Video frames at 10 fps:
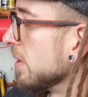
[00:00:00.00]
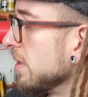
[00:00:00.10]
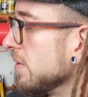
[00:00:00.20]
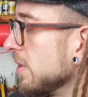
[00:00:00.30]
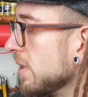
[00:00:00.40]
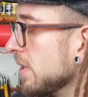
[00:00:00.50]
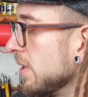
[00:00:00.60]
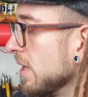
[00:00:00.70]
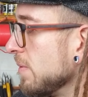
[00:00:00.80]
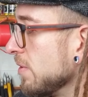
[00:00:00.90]
these are
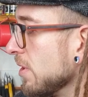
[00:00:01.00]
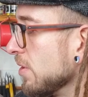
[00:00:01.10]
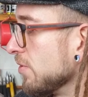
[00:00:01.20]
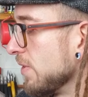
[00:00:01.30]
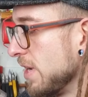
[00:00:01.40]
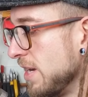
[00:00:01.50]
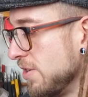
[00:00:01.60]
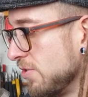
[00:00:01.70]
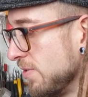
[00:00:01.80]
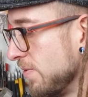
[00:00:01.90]
game tiles for
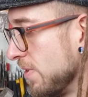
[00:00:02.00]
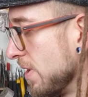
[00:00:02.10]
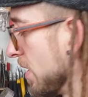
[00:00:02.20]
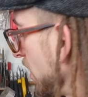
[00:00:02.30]
each of the